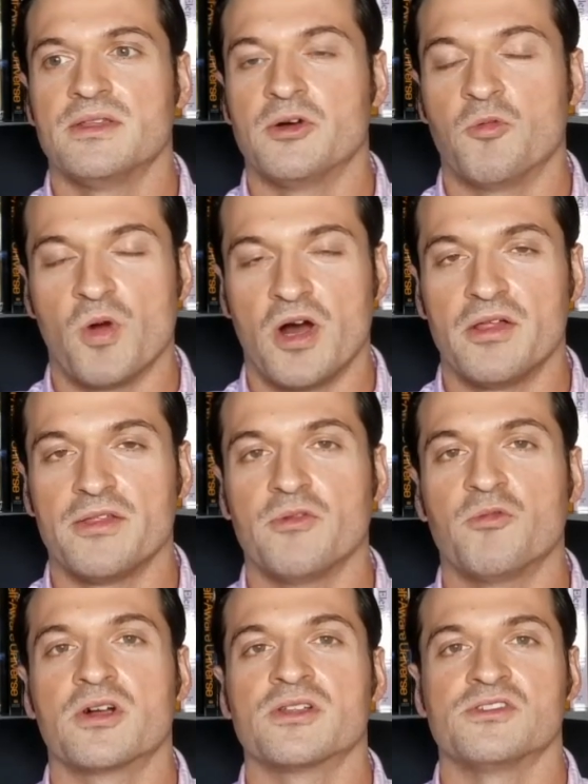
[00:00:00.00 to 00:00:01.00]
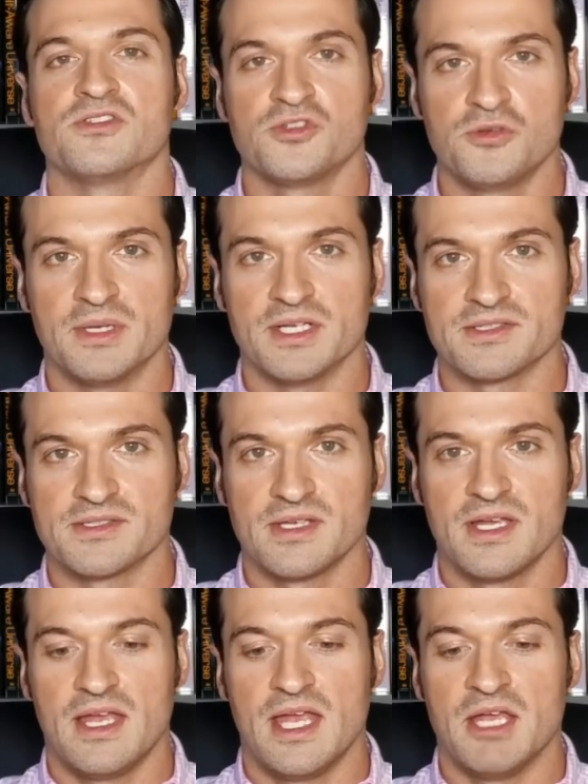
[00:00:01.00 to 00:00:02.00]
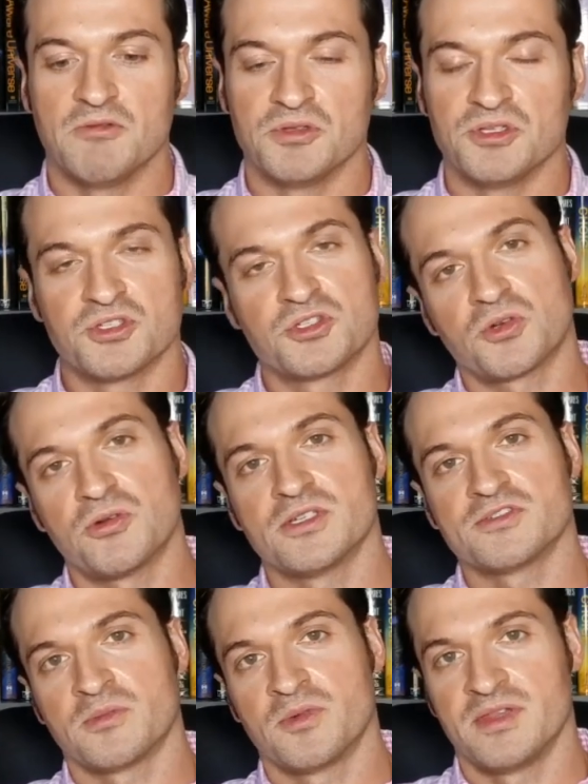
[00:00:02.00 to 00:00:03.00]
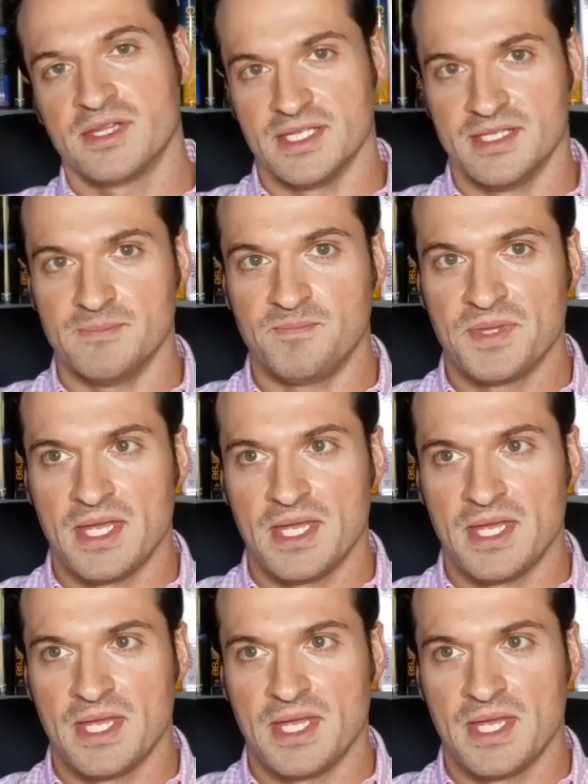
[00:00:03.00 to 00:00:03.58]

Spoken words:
the wealth will consume us and will destroy us from within.